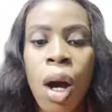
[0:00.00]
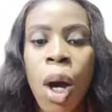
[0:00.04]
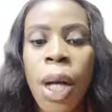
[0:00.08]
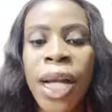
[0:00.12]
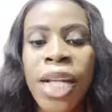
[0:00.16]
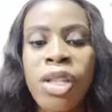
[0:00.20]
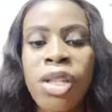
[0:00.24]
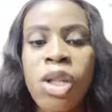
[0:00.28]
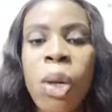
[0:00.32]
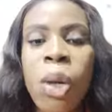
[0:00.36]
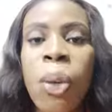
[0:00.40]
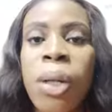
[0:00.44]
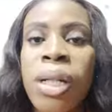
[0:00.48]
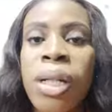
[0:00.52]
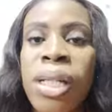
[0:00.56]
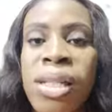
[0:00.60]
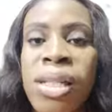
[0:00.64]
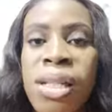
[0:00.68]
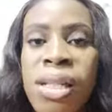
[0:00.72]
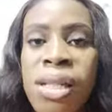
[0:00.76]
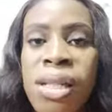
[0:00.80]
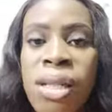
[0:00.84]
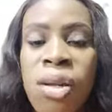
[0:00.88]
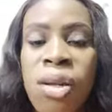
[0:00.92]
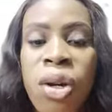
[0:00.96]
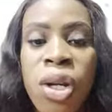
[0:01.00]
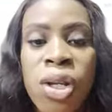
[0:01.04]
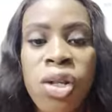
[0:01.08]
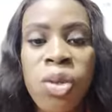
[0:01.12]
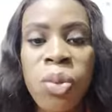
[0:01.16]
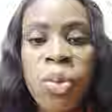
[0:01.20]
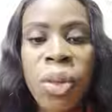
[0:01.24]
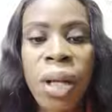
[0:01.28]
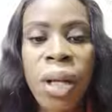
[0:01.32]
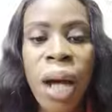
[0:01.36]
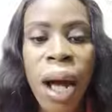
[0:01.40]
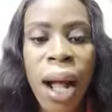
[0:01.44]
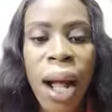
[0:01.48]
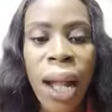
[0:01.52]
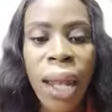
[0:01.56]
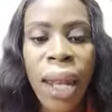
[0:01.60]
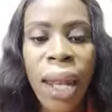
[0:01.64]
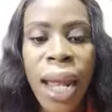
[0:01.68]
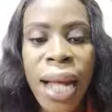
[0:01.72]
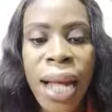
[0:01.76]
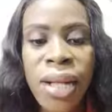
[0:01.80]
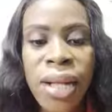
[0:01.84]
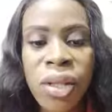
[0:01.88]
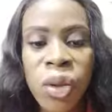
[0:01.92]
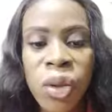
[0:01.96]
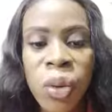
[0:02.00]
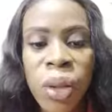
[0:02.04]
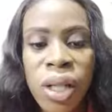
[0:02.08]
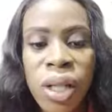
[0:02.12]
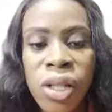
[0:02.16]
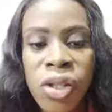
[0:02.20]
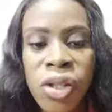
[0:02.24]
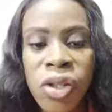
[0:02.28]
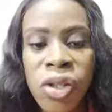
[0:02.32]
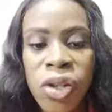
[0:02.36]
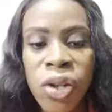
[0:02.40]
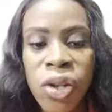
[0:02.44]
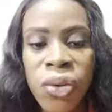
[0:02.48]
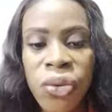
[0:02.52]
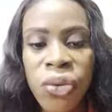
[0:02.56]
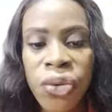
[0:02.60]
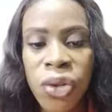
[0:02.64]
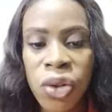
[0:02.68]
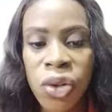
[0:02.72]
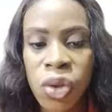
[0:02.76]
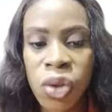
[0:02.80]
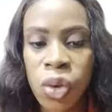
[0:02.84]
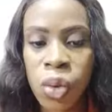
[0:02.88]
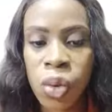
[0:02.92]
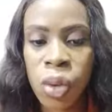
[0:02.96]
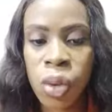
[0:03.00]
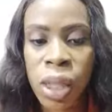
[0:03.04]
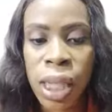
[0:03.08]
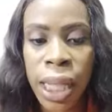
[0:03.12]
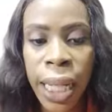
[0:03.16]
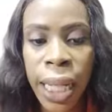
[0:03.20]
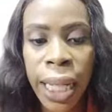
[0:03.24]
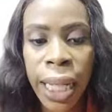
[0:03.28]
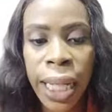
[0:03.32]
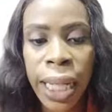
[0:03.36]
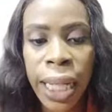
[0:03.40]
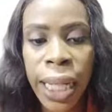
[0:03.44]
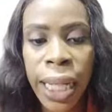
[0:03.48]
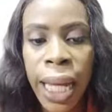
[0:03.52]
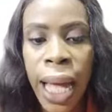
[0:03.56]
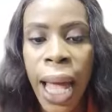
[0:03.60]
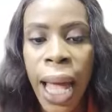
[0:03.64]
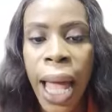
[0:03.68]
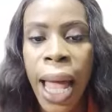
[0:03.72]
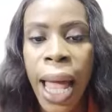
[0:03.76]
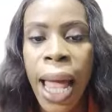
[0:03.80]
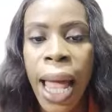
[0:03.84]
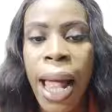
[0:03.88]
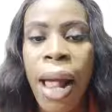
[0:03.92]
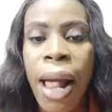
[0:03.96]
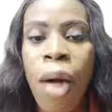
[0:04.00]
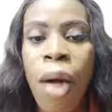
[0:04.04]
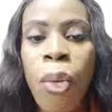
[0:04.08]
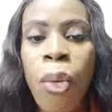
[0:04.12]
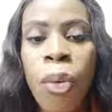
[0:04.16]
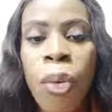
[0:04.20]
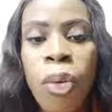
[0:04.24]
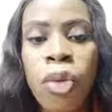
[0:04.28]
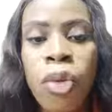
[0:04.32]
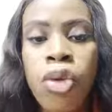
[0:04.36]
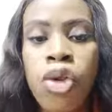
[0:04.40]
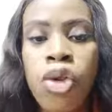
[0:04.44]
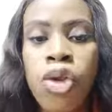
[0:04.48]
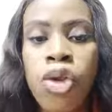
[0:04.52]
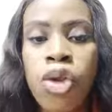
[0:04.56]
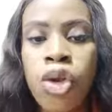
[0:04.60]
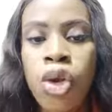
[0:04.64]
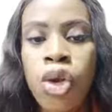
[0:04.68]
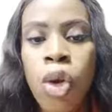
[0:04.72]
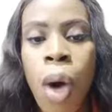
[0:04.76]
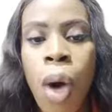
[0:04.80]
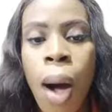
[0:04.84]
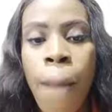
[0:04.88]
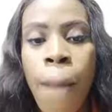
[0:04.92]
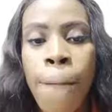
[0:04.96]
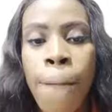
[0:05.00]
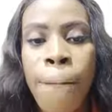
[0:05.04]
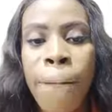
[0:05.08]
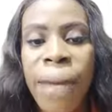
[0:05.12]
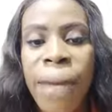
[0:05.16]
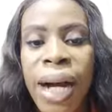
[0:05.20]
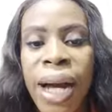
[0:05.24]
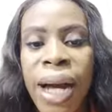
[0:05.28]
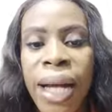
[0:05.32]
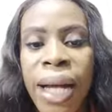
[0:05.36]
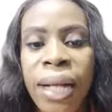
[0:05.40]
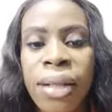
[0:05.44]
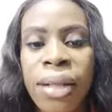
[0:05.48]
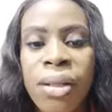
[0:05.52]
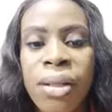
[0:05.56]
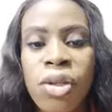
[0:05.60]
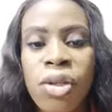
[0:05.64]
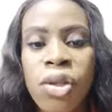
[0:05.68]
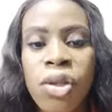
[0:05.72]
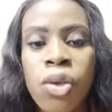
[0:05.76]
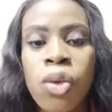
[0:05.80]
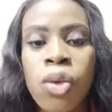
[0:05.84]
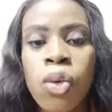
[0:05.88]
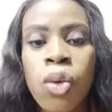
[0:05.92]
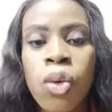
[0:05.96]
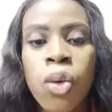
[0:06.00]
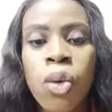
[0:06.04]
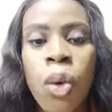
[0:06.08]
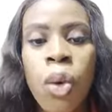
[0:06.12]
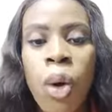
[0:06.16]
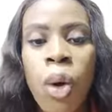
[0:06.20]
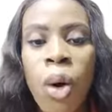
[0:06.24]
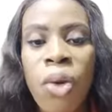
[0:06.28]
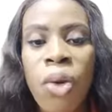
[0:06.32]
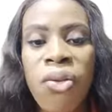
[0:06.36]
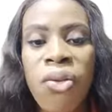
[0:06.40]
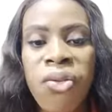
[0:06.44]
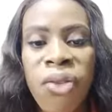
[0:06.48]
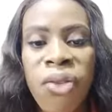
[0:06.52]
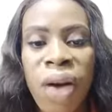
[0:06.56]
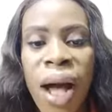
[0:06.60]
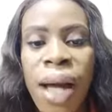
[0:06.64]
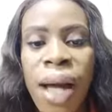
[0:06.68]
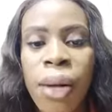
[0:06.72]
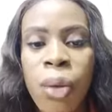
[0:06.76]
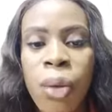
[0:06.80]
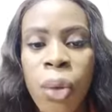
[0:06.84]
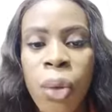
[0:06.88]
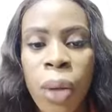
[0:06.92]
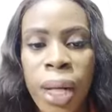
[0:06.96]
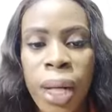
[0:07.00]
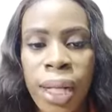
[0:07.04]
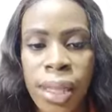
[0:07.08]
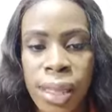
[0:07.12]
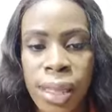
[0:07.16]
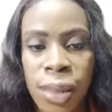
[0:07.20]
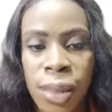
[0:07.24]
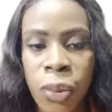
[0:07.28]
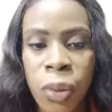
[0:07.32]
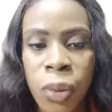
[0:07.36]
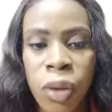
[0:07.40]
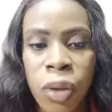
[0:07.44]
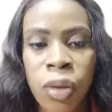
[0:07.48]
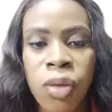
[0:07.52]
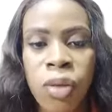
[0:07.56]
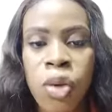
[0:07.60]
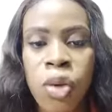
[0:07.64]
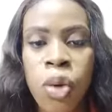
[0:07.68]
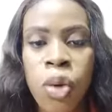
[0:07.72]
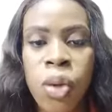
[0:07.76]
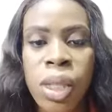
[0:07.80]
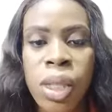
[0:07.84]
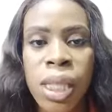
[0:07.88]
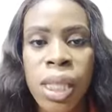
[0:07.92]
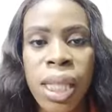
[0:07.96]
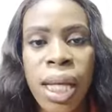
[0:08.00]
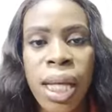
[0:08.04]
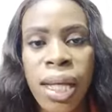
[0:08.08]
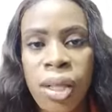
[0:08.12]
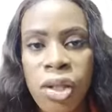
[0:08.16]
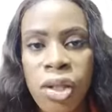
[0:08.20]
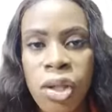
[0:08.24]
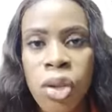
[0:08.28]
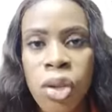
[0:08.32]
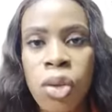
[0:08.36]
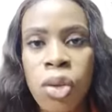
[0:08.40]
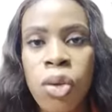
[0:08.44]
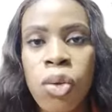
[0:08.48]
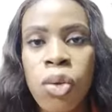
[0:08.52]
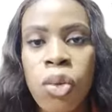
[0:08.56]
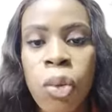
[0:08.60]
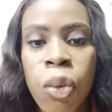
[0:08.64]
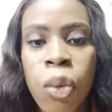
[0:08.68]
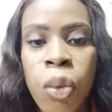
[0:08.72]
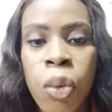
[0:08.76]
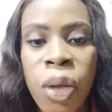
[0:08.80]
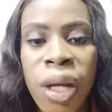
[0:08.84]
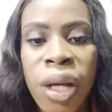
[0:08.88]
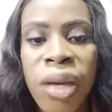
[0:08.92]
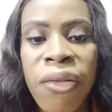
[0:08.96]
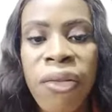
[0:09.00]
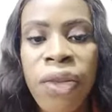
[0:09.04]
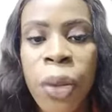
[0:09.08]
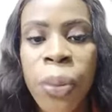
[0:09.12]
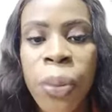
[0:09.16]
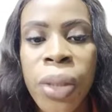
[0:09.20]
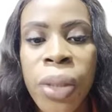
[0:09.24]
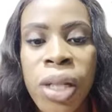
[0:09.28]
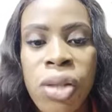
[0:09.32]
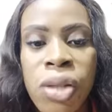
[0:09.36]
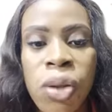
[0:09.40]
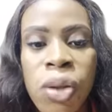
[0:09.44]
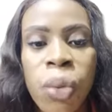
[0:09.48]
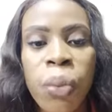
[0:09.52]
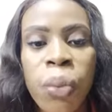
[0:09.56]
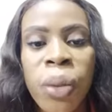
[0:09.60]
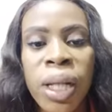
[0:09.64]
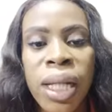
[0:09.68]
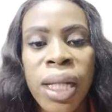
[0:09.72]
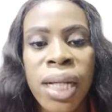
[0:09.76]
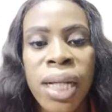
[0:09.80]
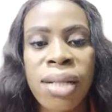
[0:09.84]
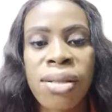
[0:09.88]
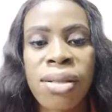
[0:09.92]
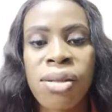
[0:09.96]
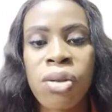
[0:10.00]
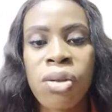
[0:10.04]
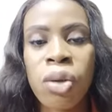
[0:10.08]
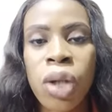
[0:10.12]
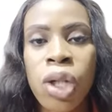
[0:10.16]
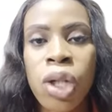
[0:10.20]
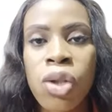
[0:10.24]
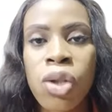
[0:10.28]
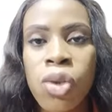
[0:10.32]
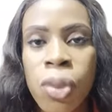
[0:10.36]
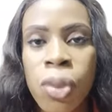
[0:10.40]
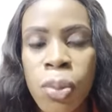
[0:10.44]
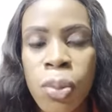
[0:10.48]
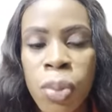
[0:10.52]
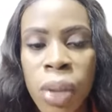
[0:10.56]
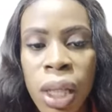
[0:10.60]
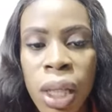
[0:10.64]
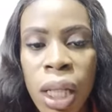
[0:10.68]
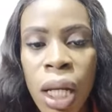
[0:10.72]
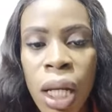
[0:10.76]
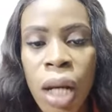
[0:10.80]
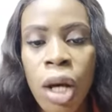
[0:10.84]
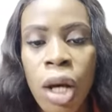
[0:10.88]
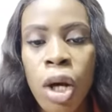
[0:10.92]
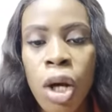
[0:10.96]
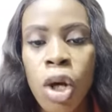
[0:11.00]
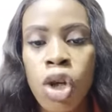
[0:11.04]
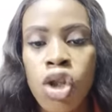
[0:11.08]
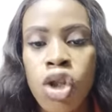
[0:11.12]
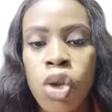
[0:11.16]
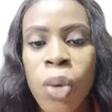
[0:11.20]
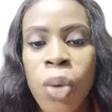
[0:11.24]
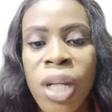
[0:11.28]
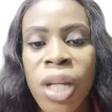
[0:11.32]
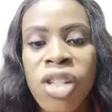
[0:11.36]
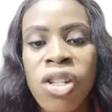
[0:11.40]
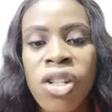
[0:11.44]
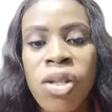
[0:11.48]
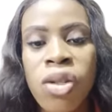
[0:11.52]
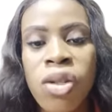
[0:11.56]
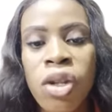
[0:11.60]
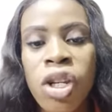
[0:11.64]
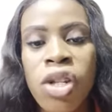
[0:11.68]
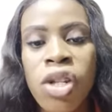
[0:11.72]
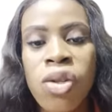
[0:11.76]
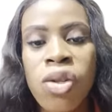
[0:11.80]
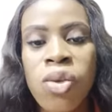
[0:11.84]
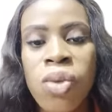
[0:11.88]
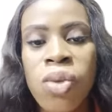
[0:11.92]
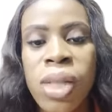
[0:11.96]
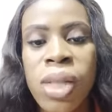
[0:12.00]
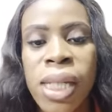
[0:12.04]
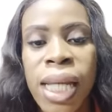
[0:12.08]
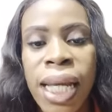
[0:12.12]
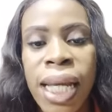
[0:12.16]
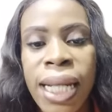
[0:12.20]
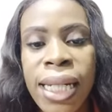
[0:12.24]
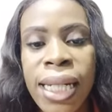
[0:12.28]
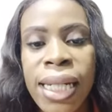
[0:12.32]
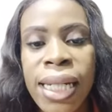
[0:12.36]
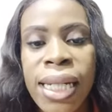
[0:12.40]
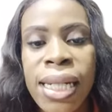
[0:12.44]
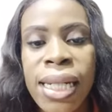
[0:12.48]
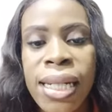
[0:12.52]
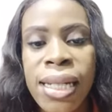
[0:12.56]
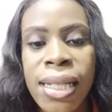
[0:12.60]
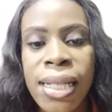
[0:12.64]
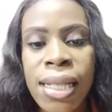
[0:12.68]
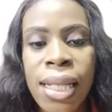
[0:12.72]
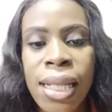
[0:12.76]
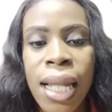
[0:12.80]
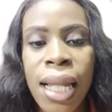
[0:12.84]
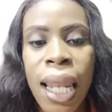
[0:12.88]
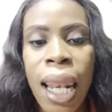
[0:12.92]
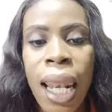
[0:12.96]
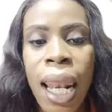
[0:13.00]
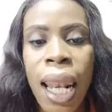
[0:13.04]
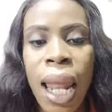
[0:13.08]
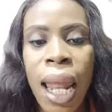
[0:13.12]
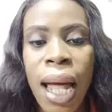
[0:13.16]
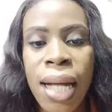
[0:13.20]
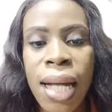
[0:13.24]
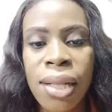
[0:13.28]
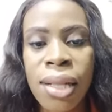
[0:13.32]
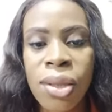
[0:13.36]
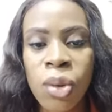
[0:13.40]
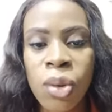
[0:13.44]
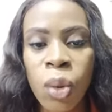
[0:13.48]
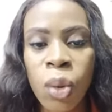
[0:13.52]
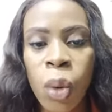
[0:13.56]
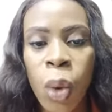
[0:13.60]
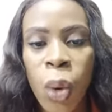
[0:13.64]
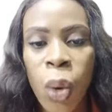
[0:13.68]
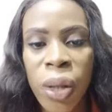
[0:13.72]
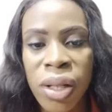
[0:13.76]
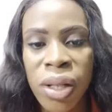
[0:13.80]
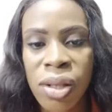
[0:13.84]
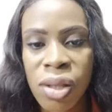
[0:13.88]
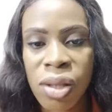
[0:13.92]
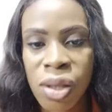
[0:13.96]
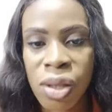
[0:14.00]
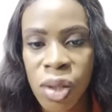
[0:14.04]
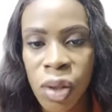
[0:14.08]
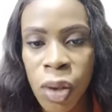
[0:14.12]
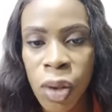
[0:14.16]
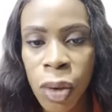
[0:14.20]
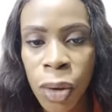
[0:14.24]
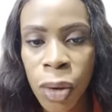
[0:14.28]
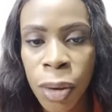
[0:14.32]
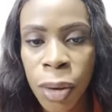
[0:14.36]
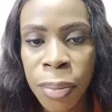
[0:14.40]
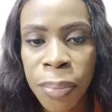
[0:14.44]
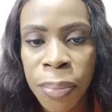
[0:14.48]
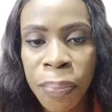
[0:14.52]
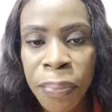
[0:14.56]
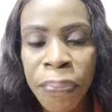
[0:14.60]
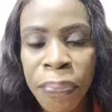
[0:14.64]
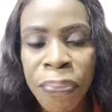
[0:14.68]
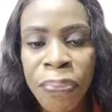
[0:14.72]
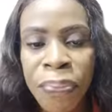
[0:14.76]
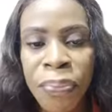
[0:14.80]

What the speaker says: Okay, so this is going to be our last question for today. We'll do part 2 of agro export, so stay tuned. We'll give updates on when that is going to be. So we're just going to take this last question.